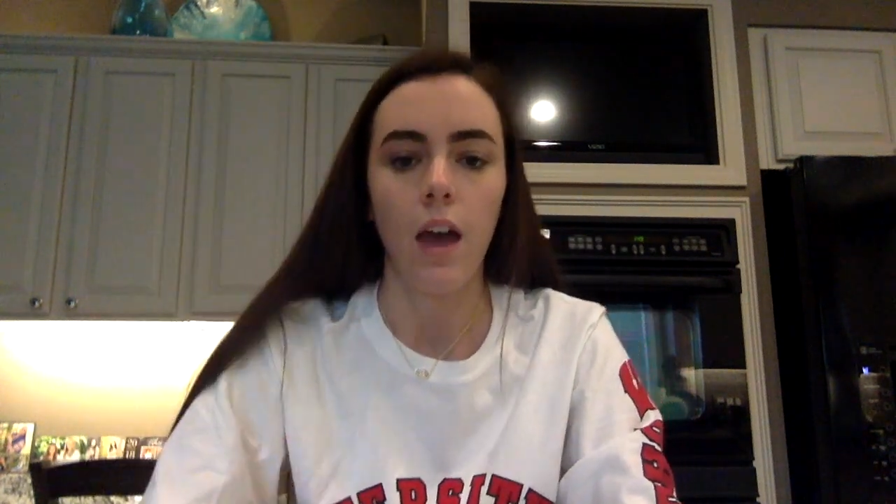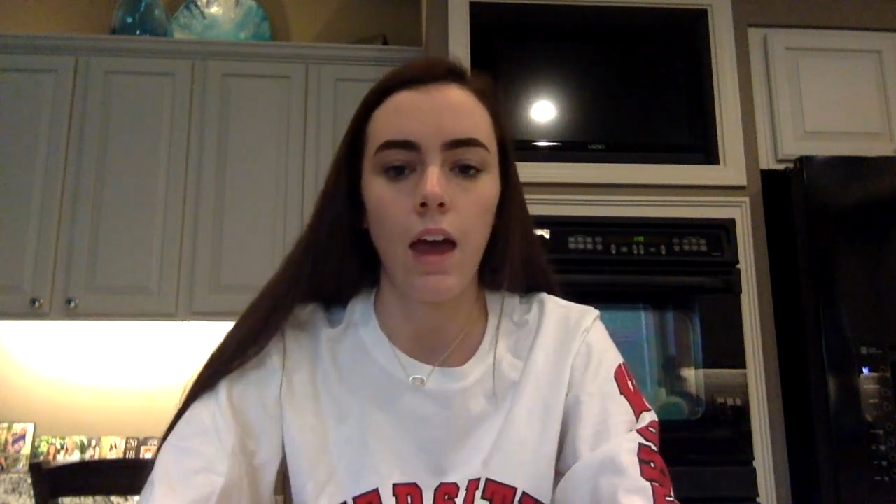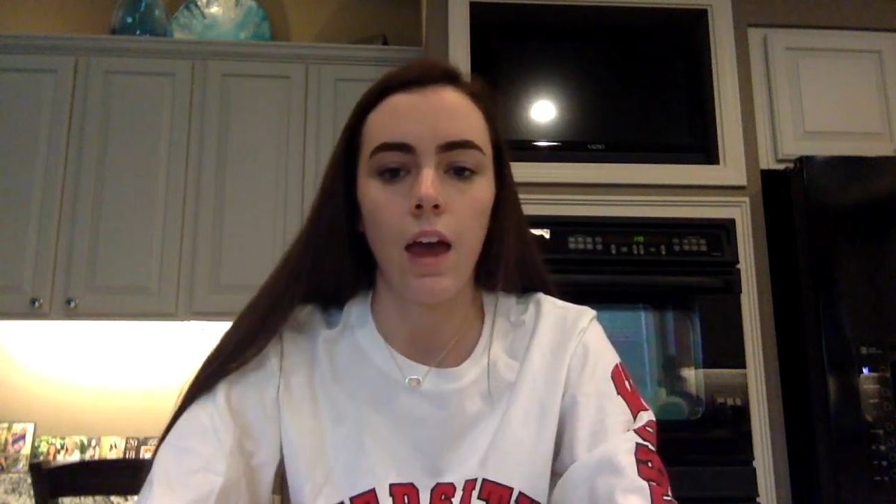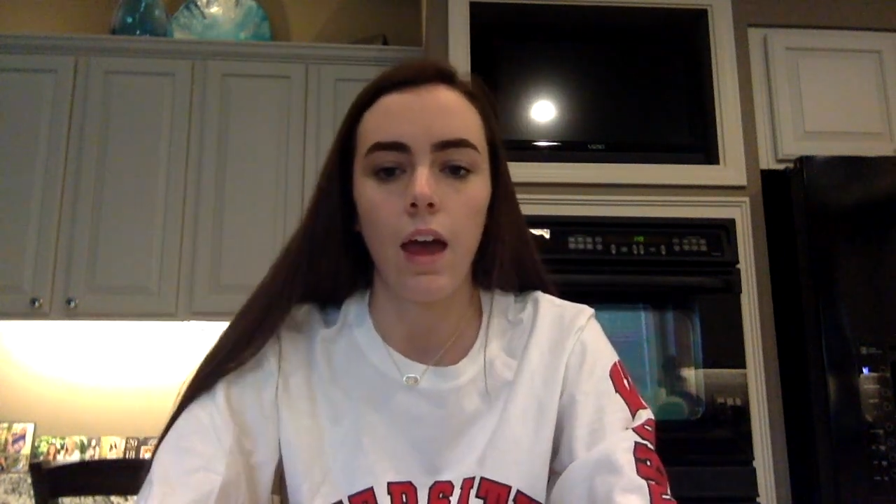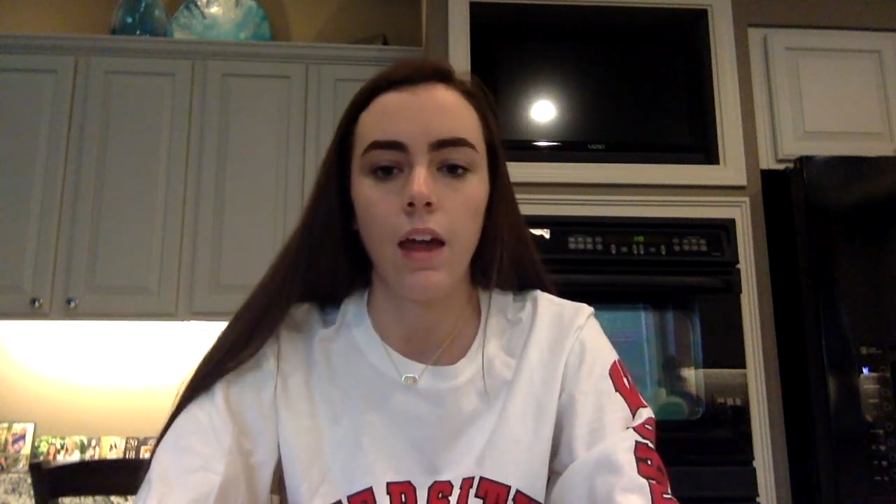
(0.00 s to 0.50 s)

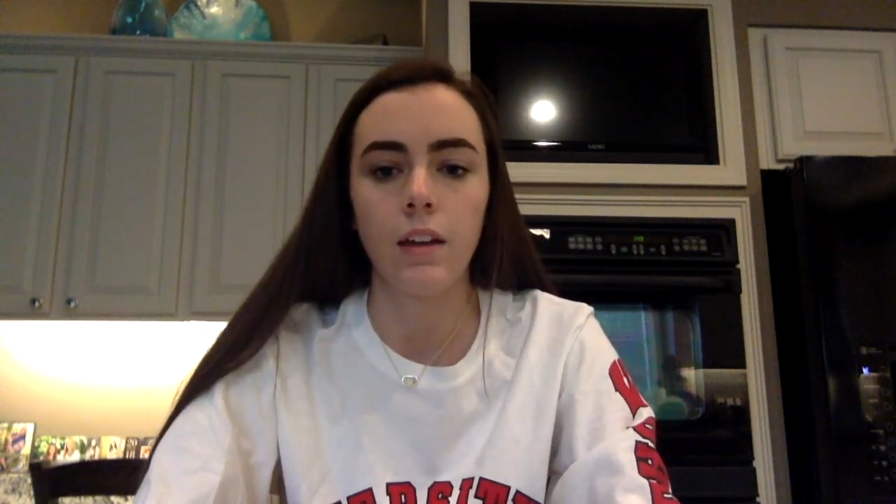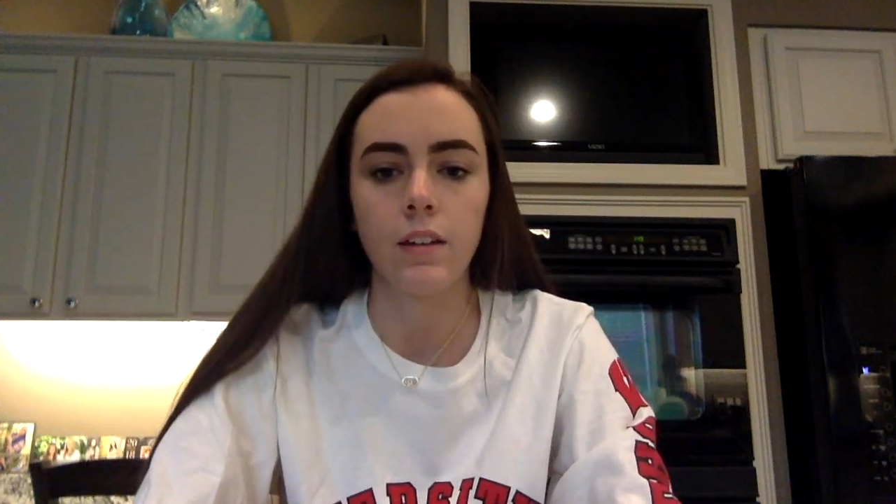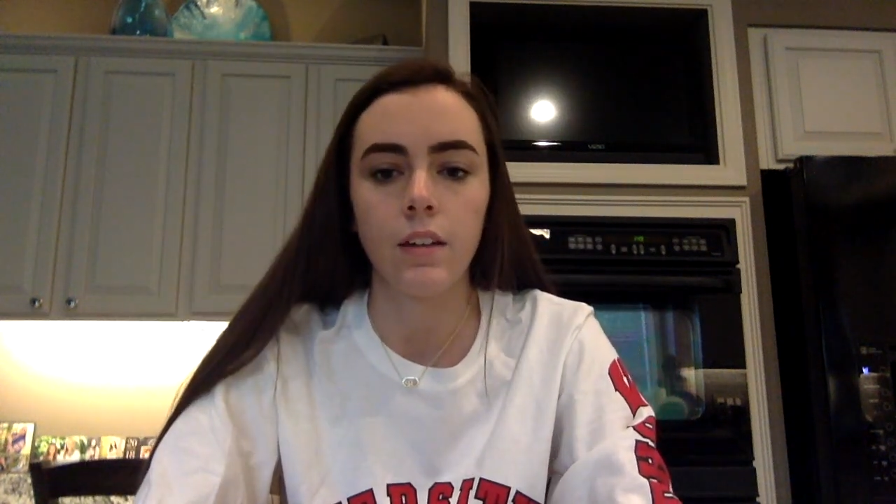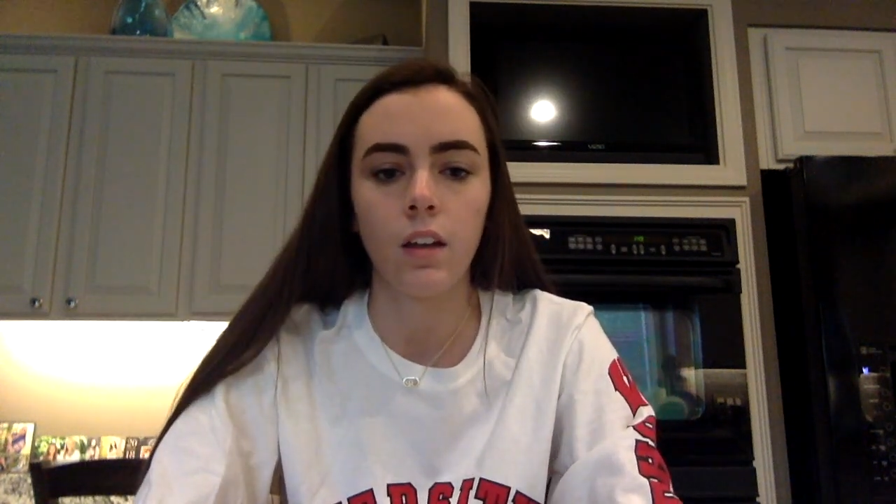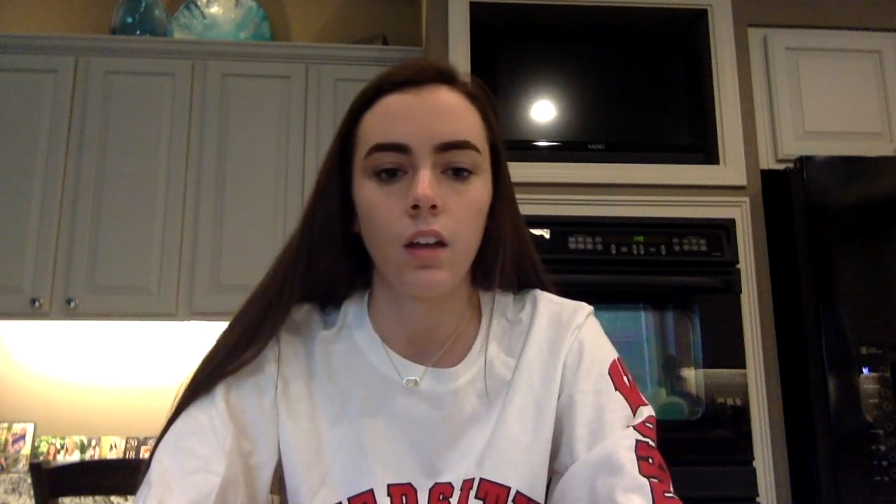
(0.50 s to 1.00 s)

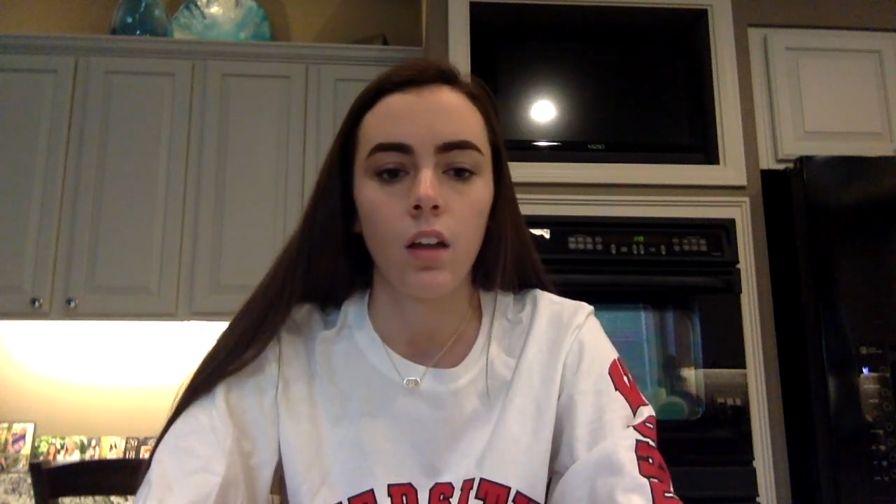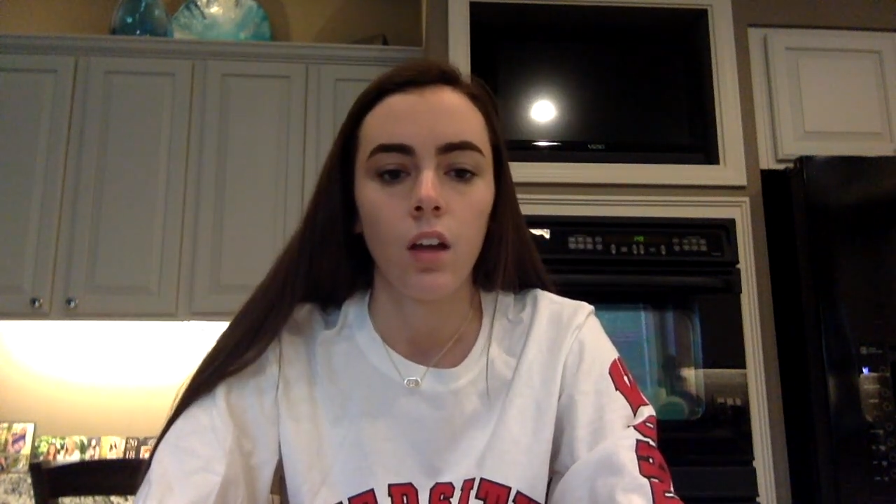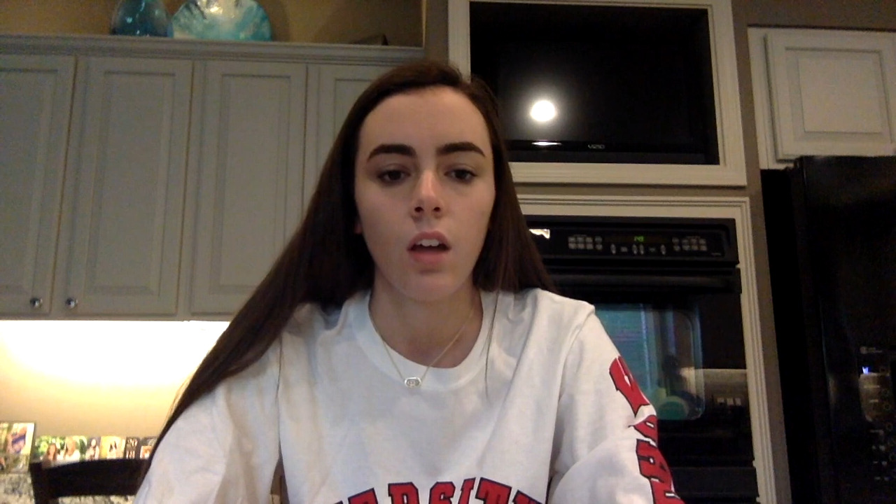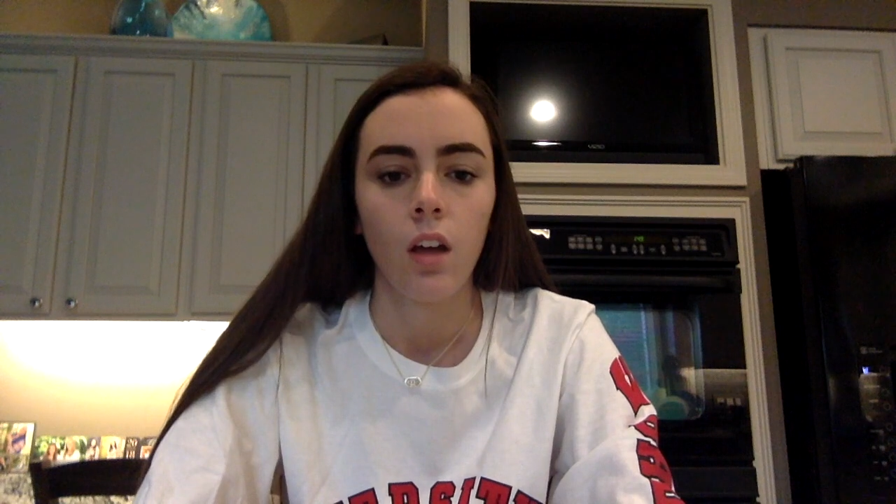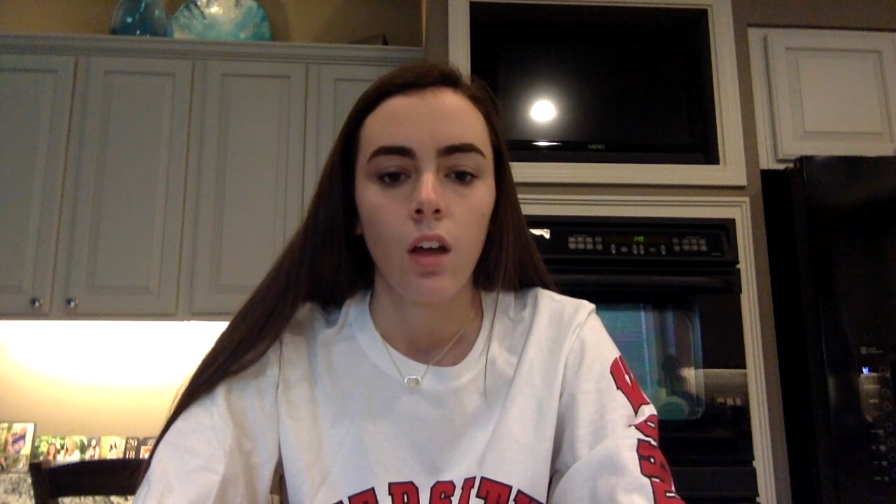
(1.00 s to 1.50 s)
And
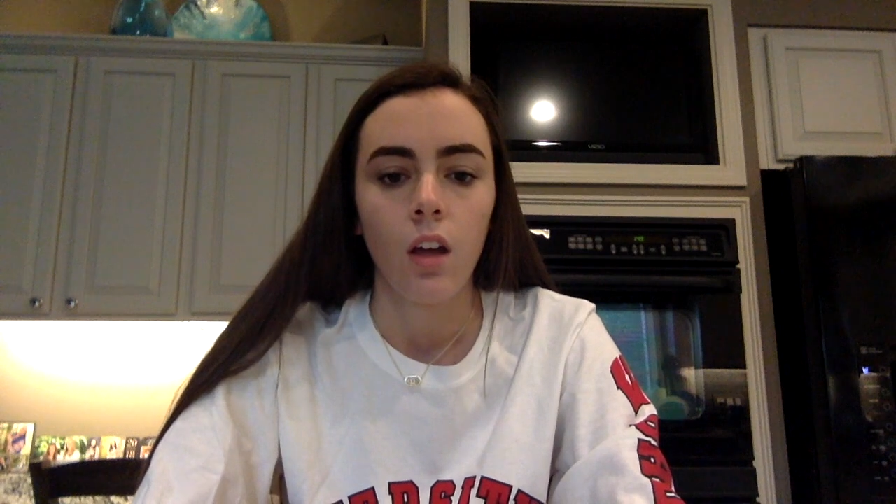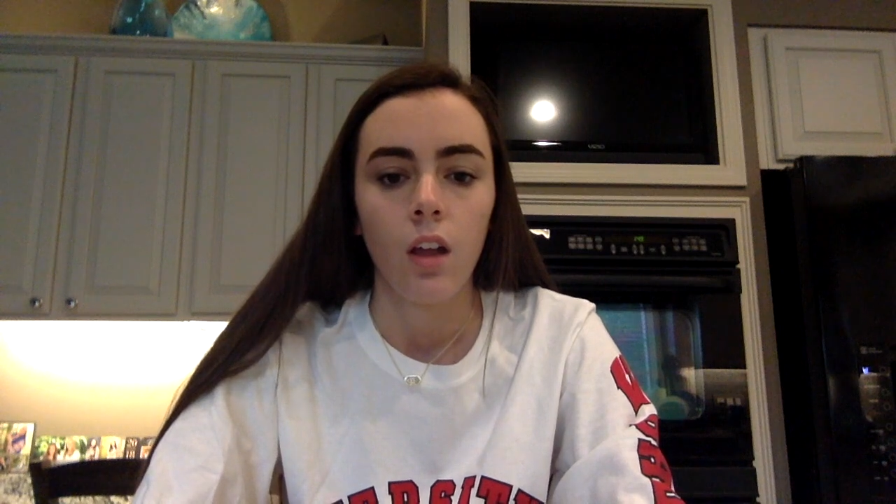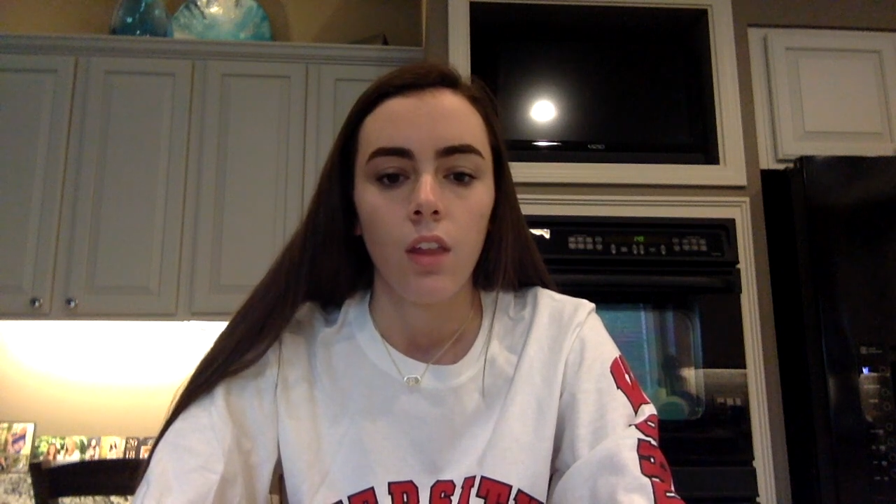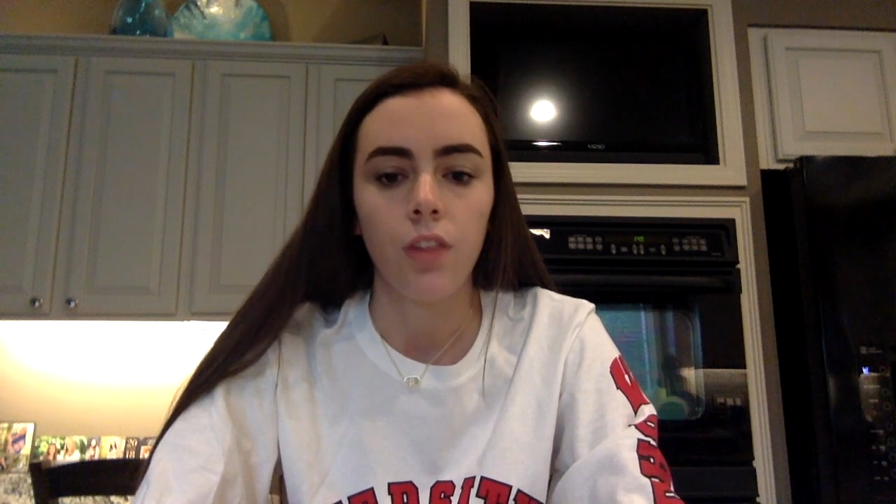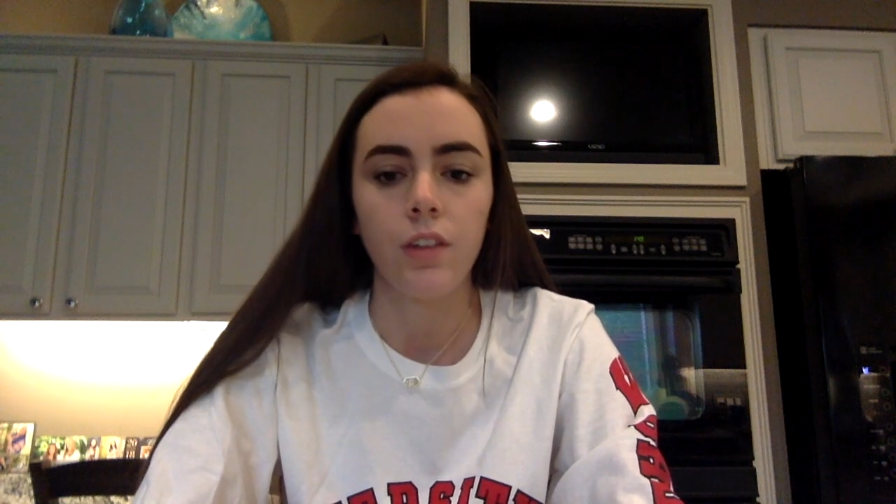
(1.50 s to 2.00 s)

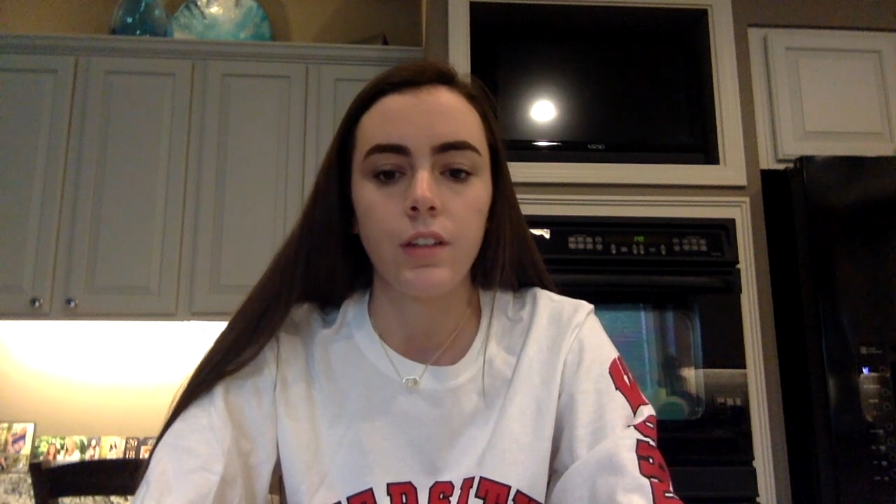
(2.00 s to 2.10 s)
the